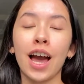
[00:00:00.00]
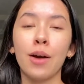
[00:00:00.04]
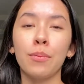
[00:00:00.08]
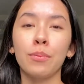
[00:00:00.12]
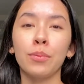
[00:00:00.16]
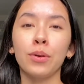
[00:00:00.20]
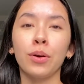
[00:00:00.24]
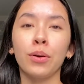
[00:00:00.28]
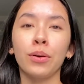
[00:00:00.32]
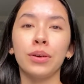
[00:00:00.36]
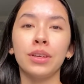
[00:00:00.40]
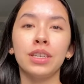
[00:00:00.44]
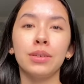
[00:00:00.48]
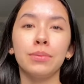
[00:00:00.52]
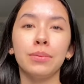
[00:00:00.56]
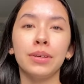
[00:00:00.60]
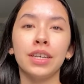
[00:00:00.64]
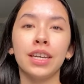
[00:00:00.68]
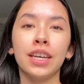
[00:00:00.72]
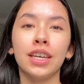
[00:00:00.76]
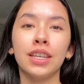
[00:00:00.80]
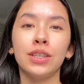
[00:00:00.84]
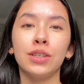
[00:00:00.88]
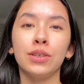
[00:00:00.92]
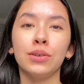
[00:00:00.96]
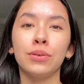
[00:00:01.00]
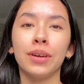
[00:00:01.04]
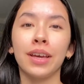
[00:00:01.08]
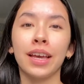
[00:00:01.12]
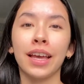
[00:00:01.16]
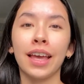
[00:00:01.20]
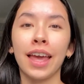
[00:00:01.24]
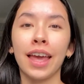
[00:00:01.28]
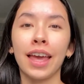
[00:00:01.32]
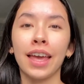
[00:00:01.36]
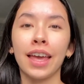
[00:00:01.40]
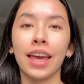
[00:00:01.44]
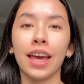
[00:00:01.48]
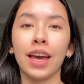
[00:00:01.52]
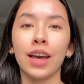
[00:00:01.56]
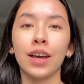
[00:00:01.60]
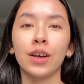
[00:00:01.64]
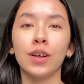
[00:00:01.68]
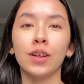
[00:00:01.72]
I'm going to be doing a